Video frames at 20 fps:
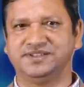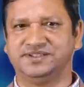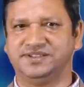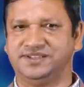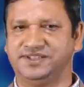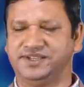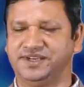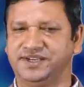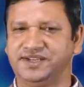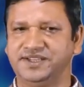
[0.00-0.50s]

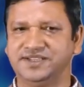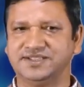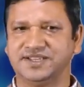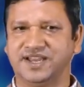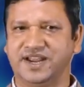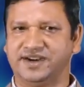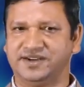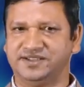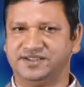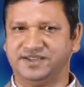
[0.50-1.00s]
that is
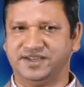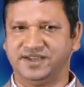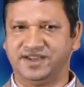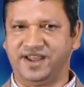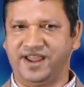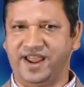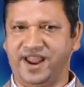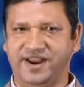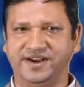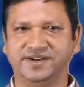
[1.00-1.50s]
at
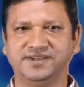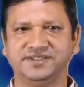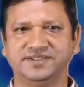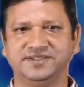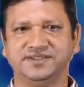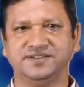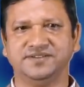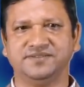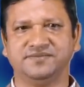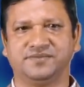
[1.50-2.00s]
the
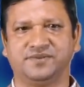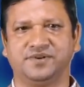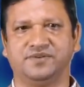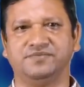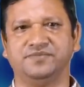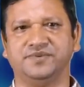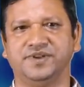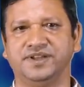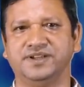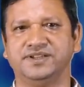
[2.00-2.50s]
ends
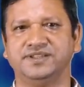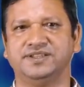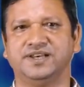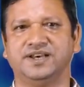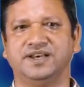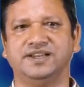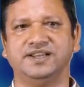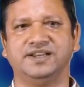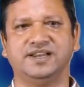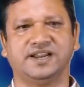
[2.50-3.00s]
from where
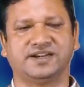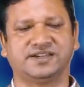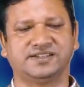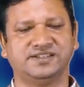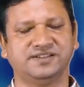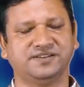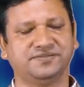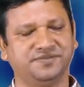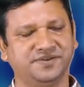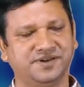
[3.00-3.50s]
the
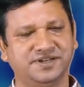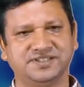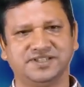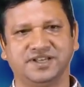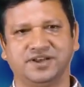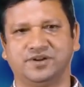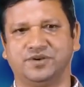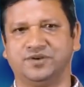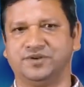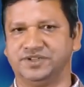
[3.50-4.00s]
electric fields
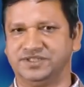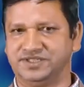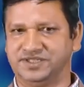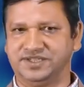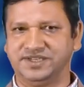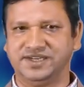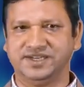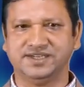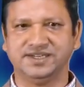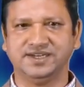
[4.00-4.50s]
are
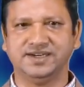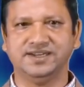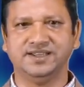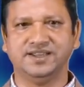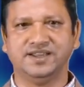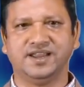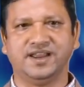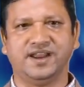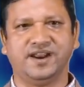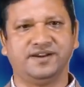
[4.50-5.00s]
originated
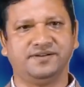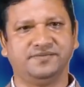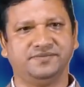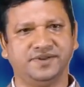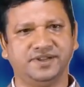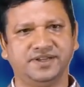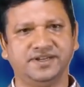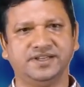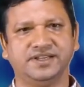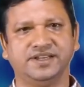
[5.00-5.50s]
and
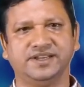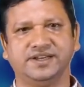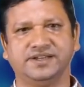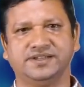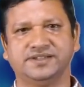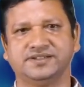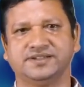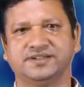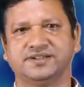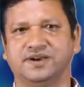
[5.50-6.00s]
where
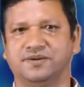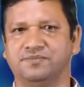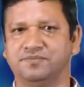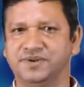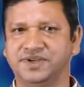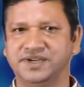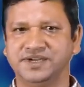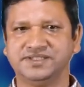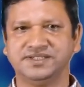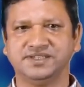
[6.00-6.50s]
it
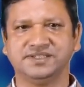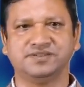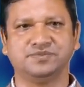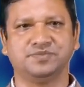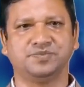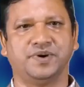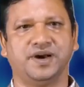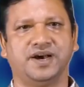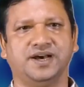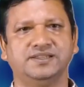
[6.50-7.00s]
completes its
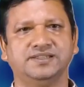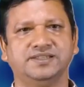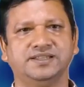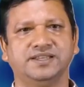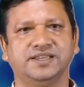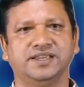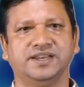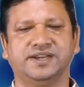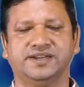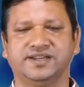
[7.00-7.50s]
path,
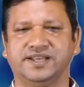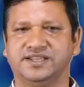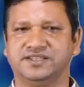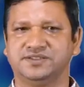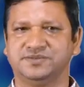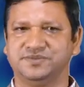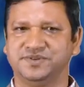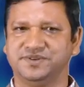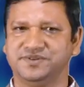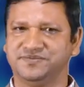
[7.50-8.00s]
it
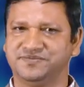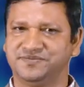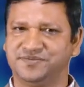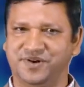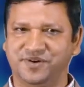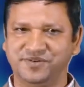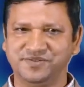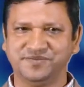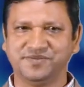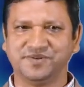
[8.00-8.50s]
has been
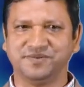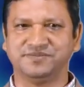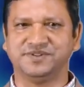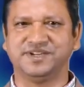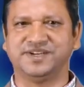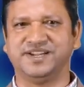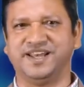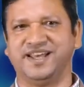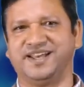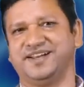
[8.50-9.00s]
found from
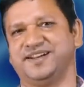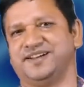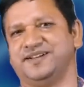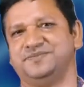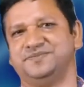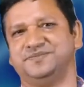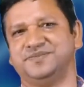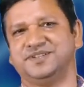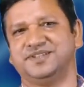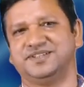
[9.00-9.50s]
the
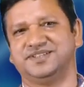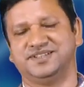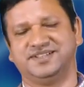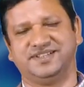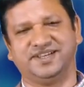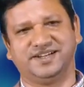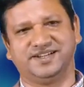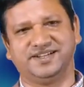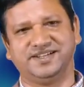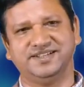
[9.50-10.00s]
diagram.
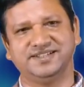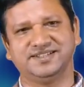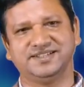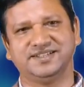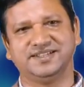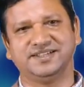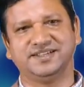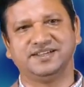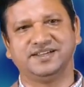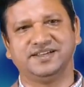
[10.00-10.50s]
That is,
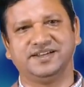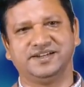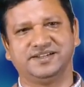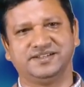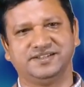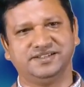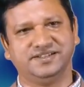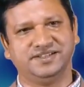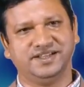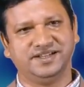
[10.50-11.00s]

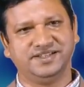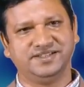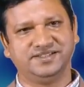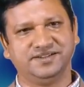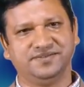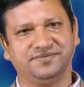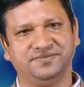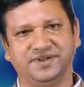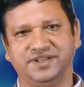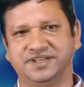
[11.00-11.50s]
there is
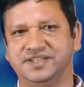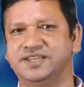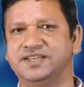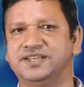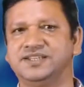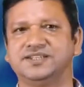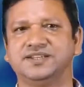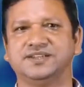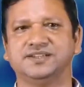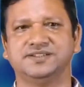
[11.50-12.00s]
a
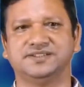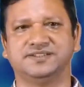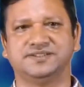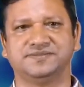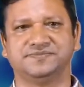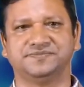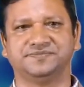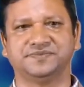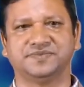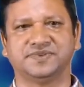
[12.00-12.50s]

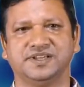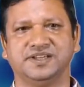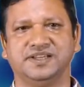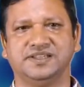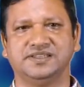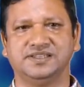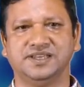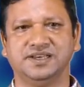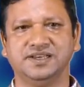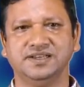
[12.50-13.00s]
variations
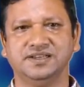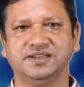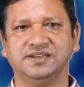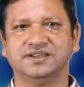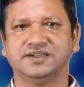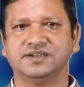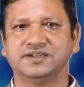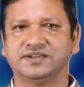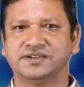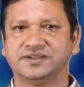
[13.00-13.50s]
in the
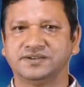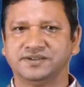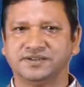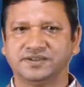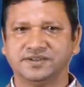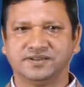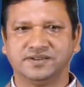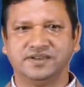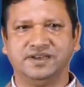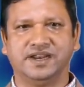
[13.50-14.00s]

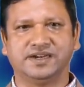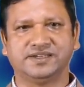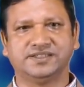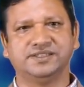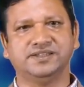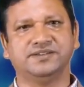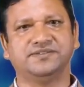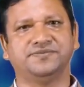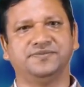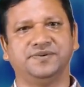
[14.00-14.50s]

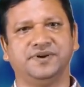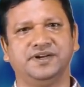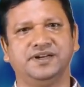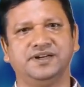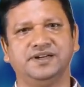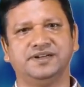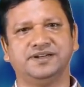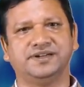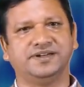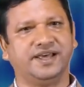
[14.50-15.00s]
electric
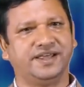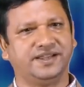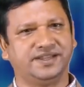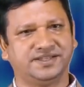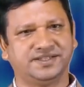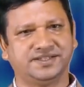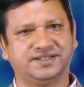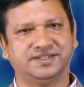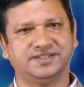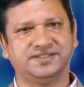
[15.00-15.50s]
field
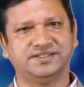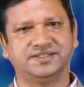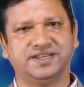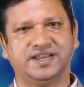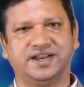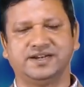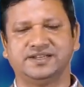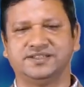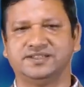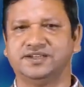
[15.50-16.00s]
directions
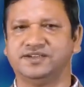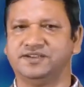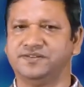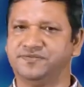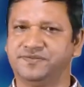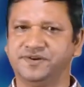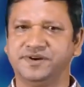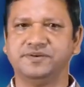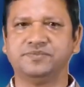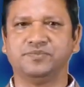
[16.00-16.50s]
at the
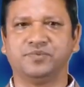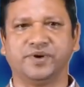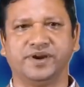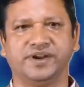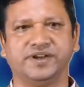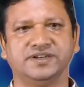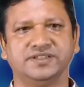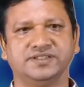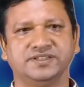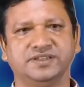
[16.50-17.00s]
different
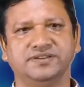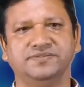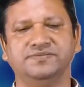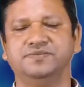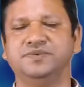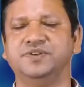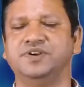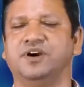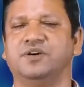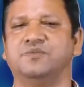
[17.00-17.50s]
points
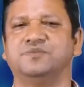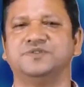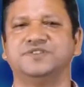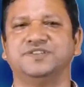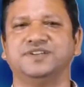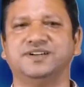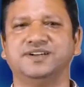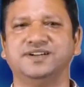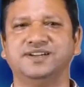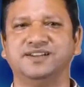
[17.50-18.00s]
if we
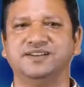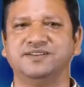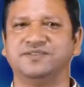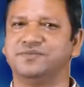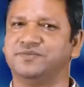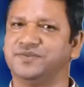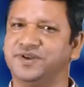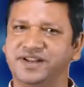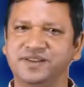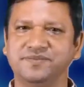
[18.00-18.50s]
observe
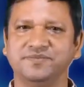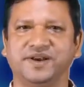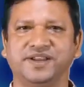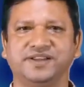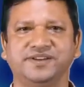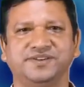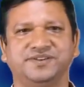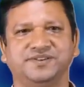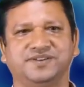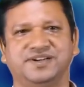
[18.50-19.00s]
very
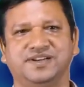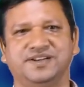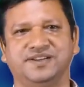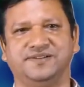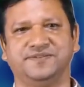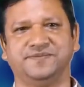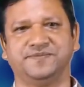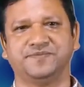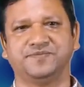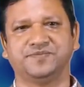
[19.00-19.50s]

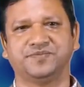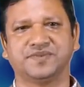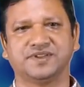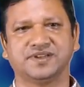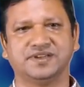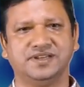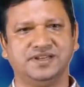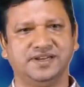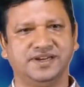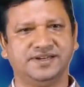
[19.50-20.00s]
minutely.
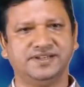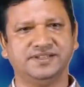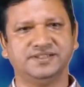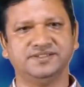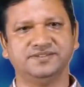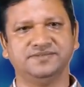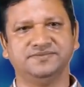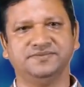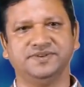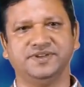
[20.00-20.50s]
Let
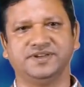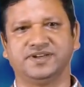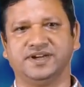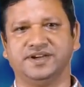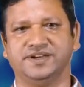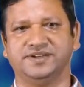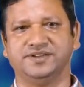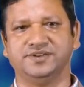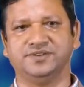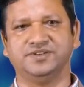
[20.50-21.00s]
us we
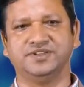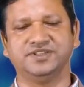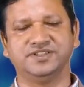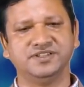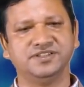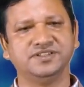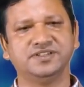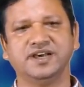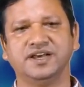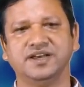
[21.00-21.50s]
continue. This
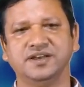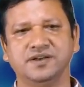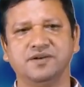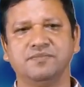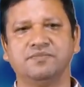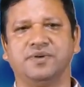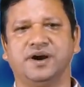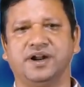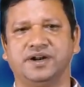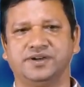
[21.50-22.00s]
is the
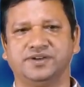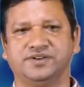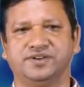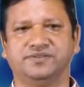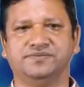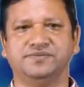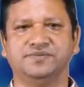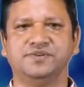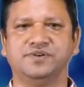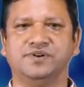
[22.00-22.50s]
part
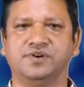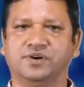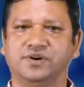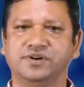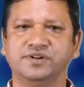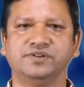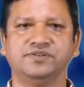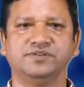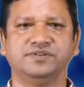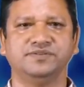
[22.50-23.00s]
of
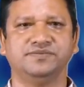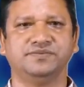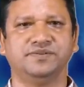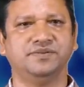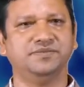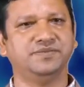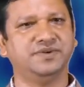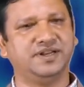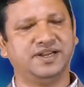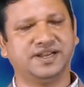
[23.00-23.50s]

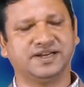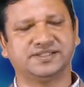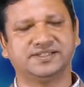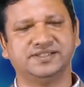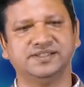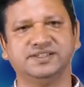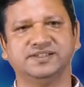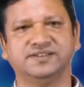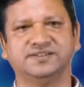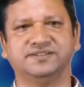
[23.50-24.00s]
non-uniform
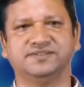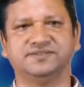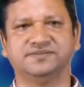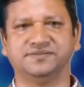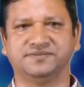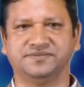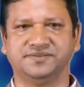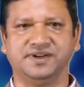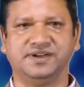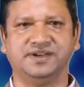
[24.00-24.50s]
electric
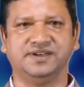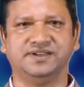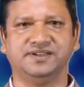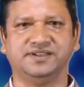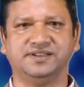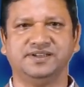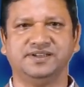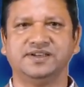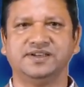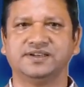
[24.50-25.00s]
field.
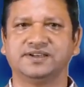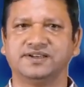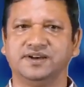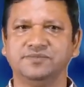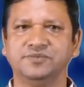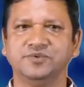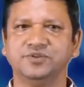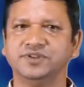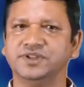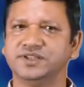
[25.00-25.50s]

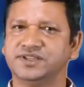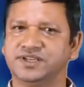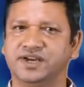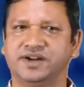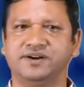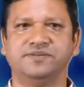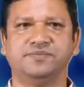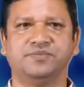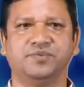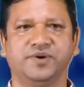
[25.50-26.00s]
Come to the
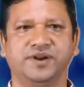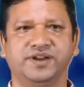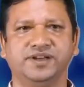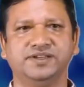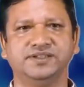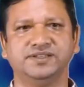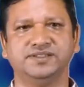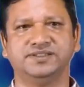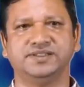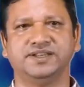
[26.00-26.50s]
third
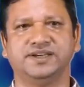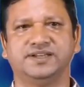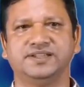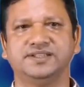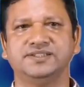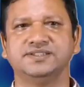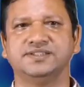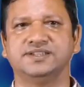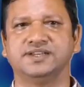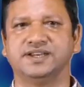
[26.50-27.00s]
point, that
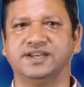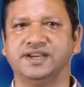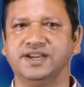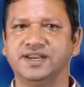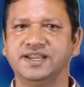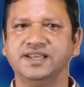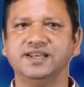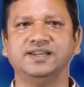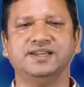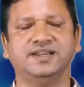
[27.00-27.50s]
is
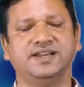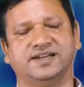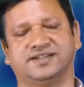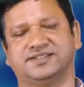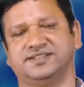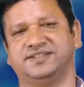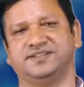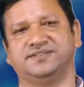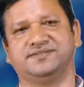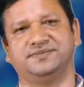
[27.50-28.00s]
radial
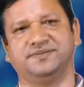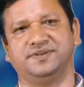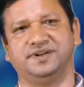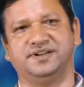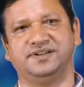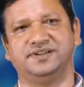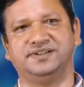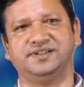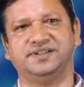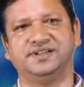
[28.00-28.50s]
electric
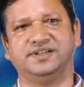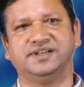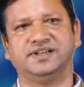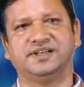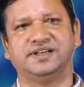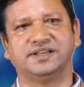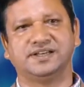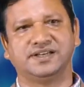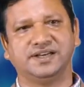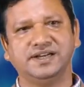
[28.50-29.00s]
field.
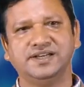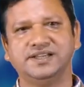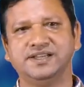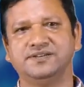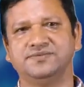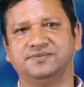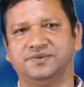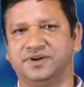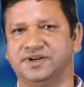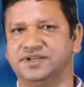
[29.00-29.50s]

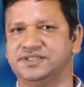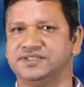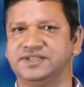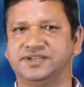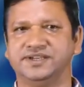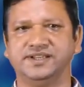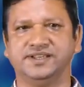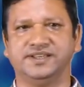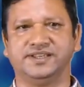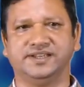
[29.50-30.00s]
Radial words
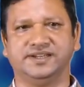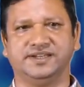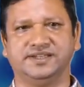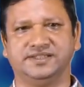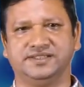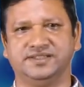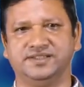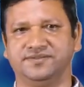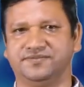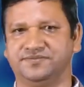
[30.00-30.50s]

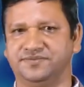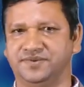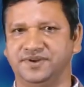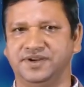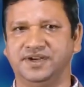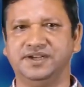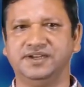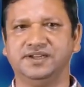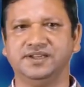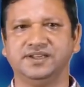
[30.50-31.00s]
indicate the
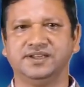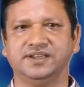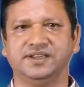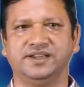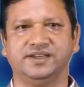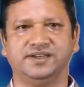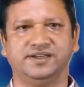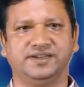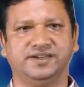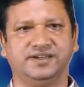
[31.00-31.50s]
field
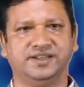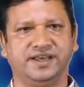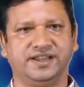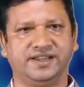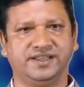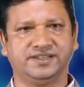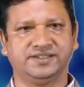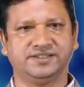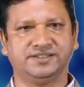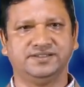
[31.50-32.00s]
in a
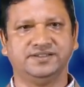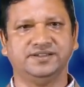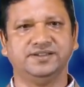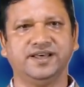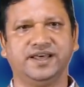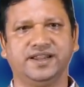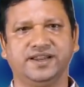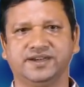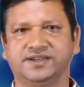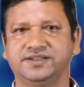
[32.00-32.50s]

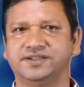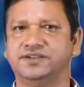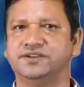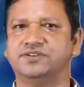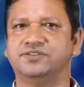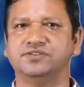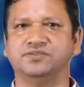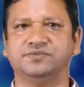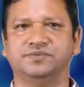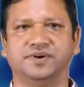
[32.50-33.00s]

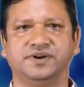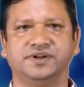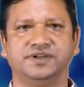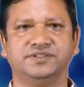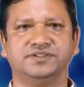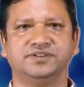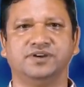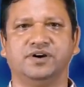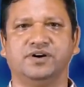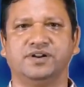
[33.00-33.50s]
directed
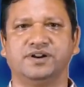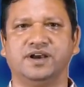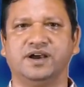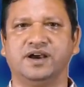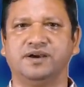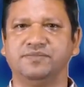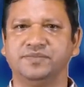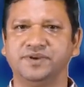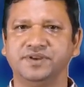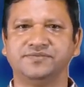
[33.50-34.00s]
towards or
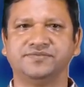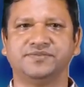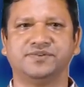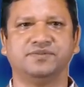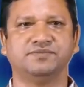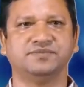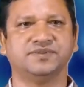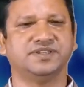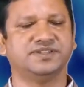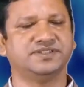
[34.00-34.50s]
away
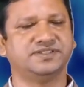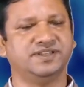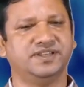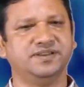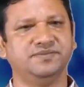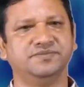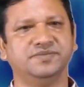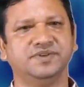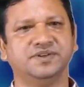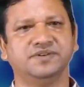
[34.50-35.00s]
from the
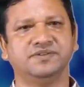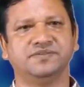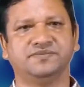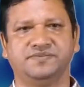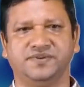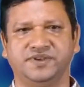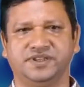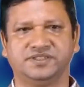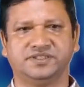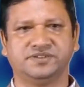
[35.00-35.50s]
same
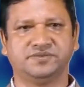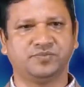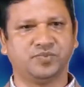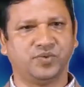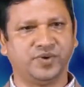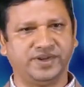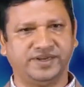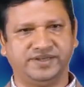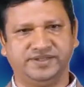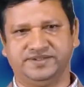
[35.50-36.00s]
fixed
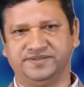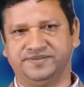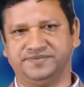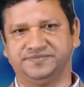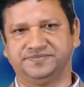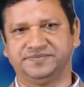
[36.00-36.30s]
point.